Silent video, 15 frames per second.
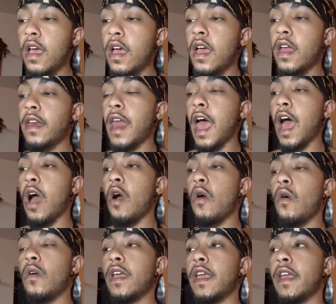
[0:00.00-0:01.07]

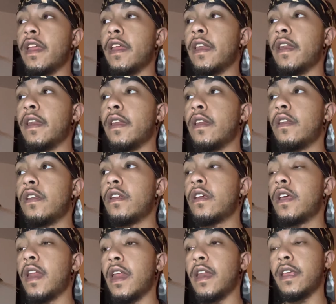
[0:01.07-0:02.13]
Now, in
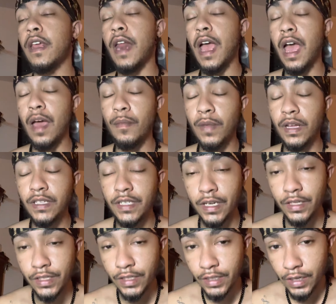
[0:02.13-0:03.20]
Connecticut, I have my
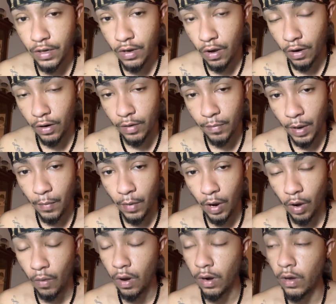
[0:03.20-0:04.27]
THC card, my
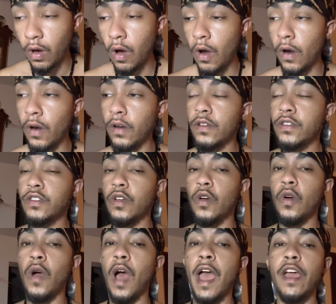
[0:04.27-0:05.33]
marijuana card,
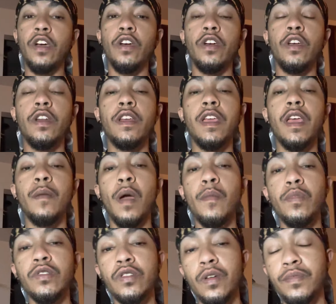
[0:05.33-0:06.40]
so I could get my
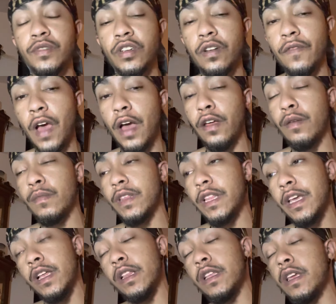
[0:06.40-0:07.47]
prescription of Valium
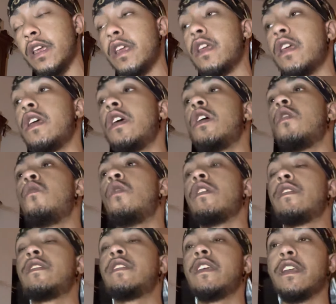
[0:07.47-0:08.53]
legally
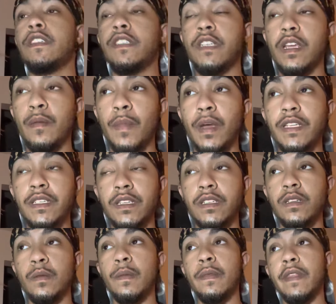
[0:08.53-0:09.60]
with THC in my
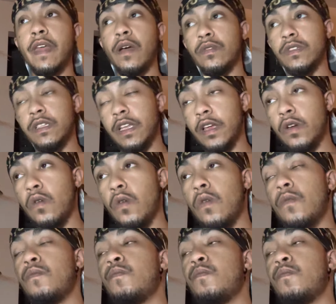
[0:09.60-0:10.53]
system that was legal.